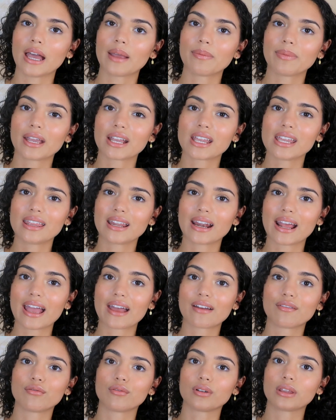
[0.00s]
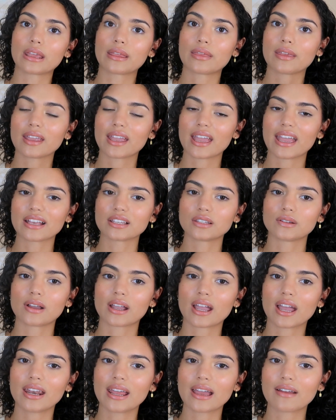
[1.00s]
I'm lucky that I have really thick hair, so I
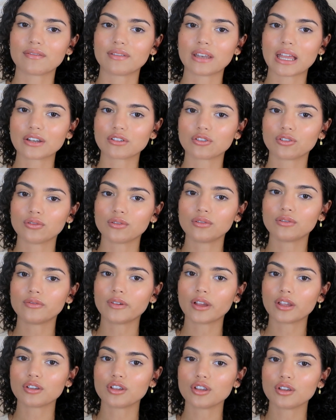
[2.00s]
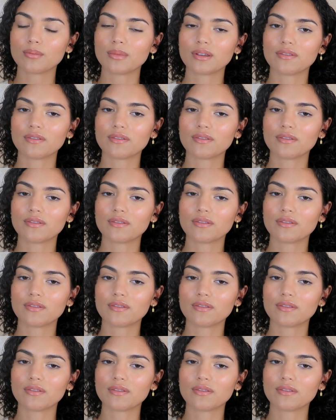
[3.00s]
kind of have natural volume.